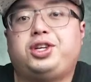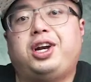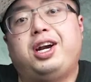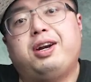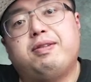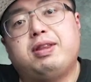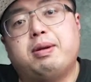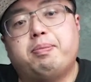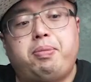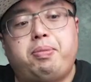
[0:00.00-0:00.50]
with
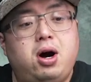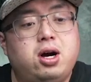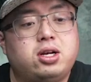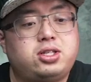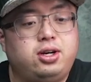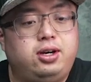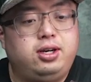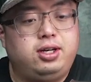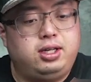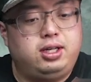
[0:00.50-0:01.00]
the box
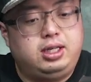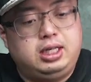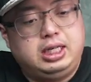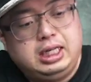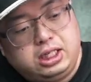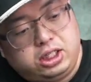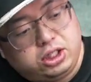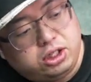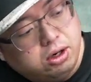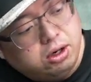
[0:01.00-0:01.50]
art, it
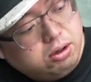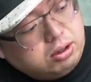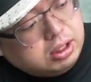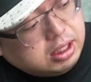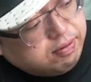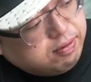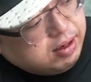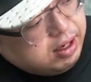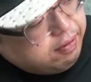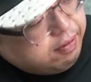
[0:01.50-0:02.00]
shows at the
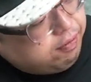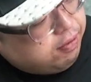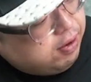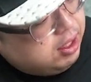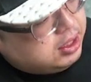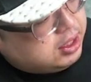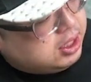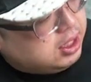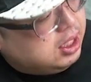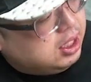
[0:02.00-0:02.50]
very
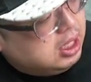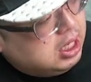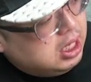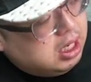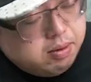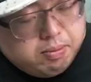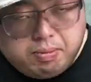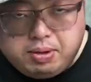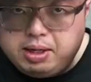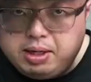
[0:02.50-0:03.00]
front
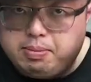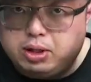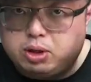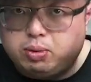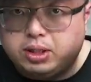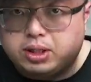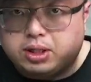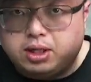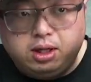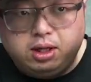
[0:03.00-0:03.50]
pretty much what it's
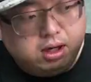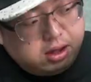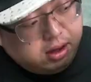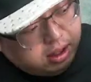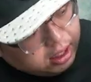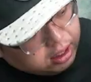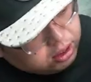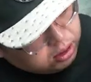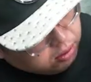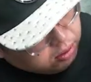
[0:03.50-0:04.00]
going to look like.
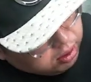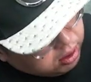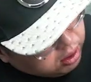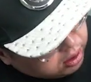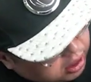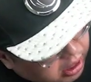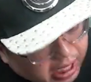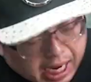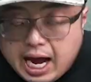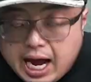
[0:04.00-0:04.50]
So it looks
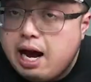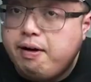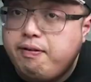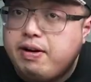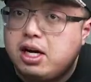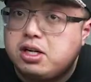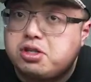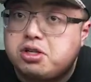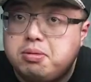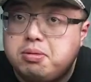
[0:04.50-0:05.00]
like half
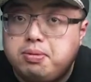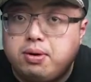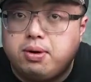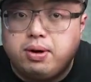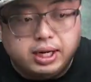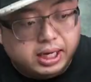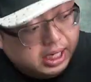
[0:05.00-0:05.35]
Astro Boy